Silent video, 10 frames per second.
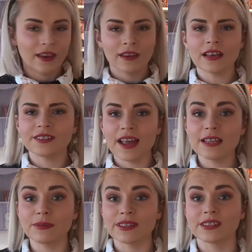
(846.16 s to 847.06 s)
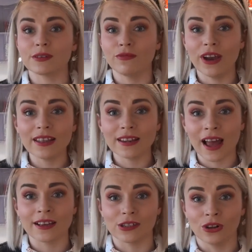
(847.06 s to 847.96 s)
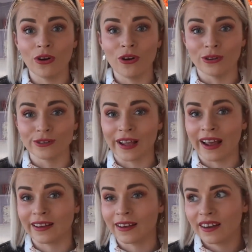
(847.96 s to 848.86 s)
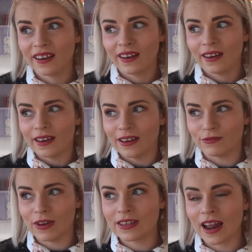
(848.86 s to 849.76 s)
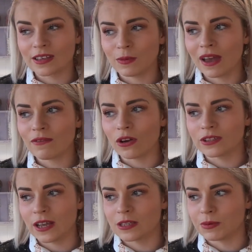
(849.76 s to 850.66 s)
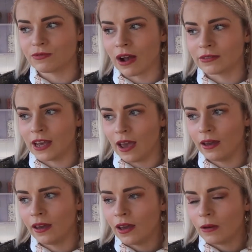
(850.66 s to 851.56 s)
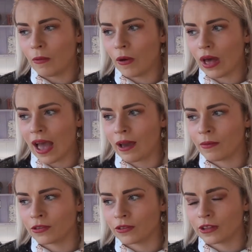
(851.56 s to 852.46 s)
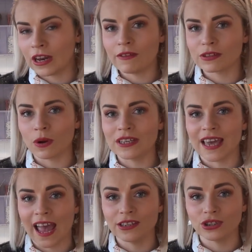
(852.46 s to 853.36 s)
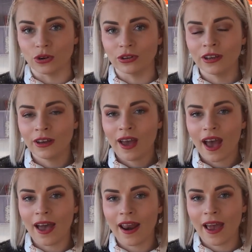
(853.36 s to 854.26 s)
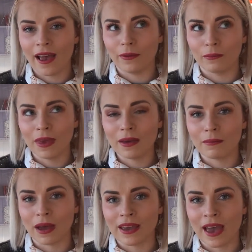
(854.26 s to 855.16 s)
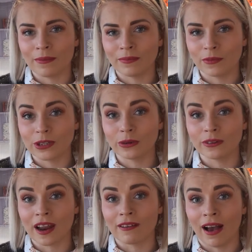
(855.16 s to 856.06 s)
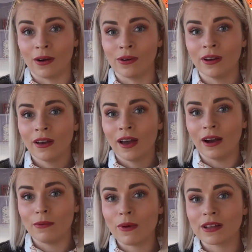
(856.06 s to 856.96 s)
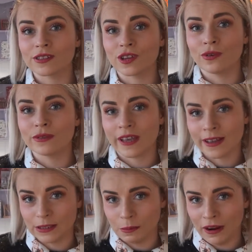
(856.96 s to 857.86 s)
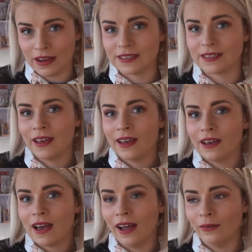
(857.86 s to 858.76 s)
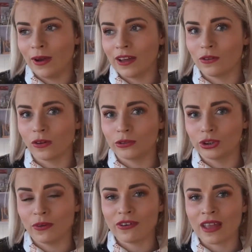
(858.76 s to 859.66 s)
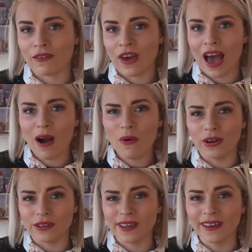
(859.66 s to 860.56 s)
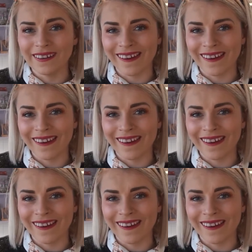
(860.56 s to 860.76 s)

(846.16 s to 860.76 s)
Yeah, Sainsbury's has some really nice clothes. Like, it's really nice. We haven't got a Sainsbury's round here, but the nearest one is Kendal. And me and we took Nana out and we went to Sainsbury's and we had a good old... We were in there for hours. It